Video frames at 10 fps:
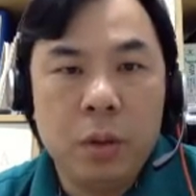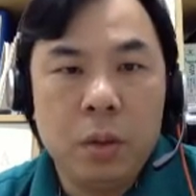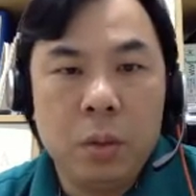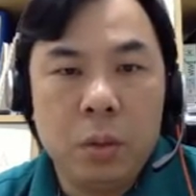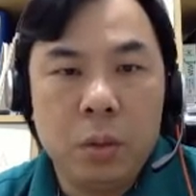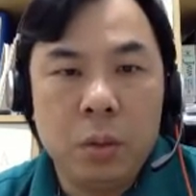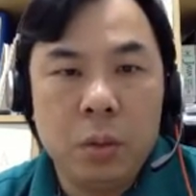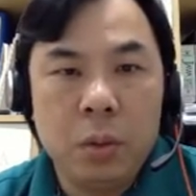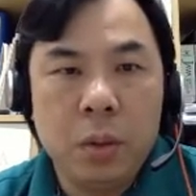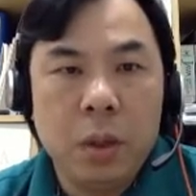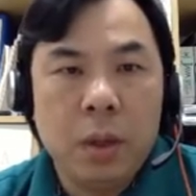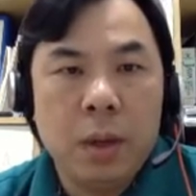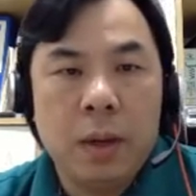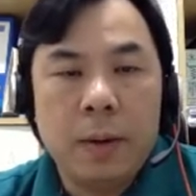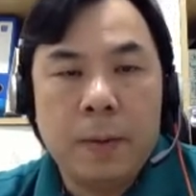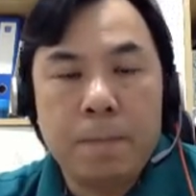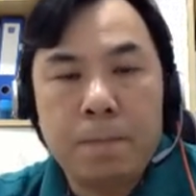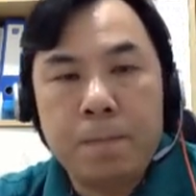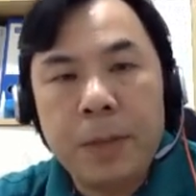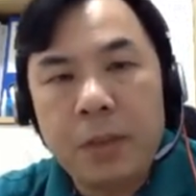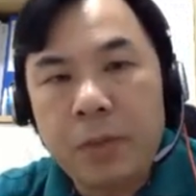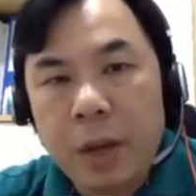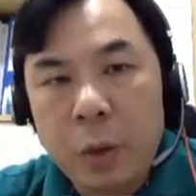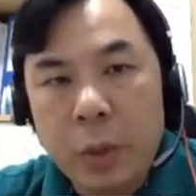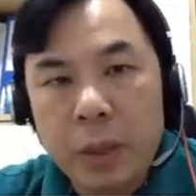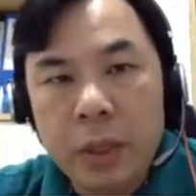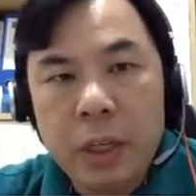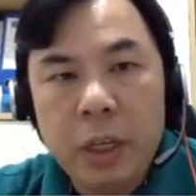to evaluate